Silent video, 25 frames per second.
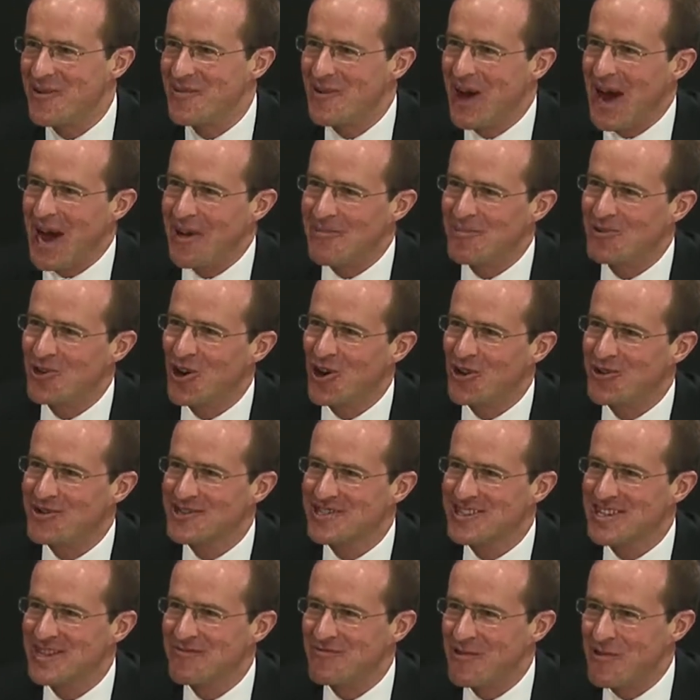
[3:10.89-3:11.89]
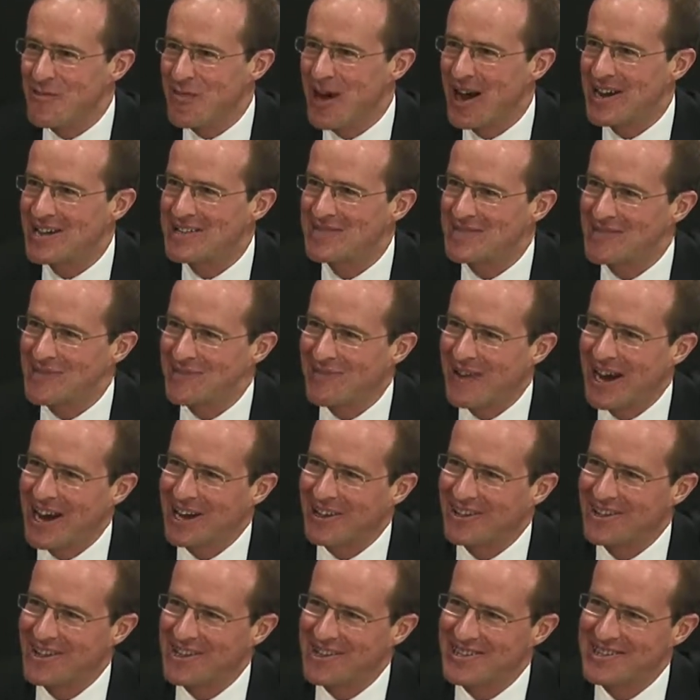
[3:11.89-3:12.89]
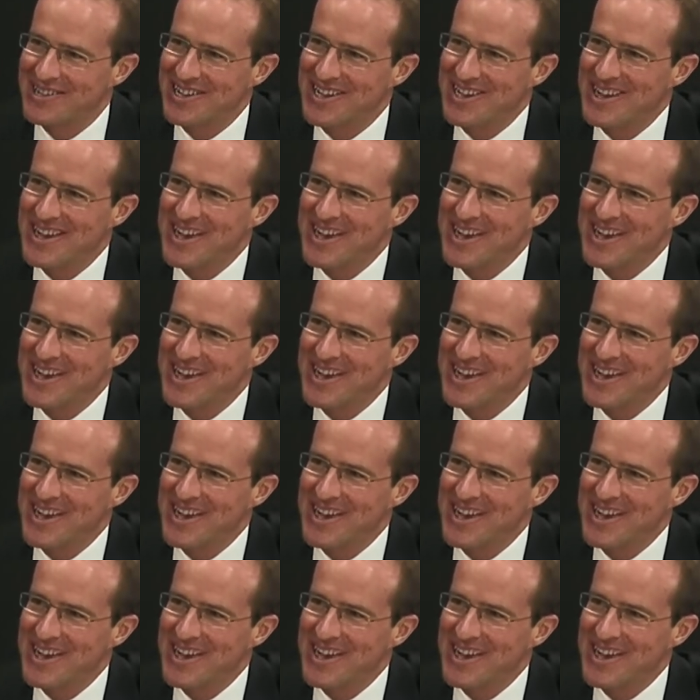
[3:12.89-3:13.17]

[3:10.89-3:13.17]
I'm constantly reminded of the fact that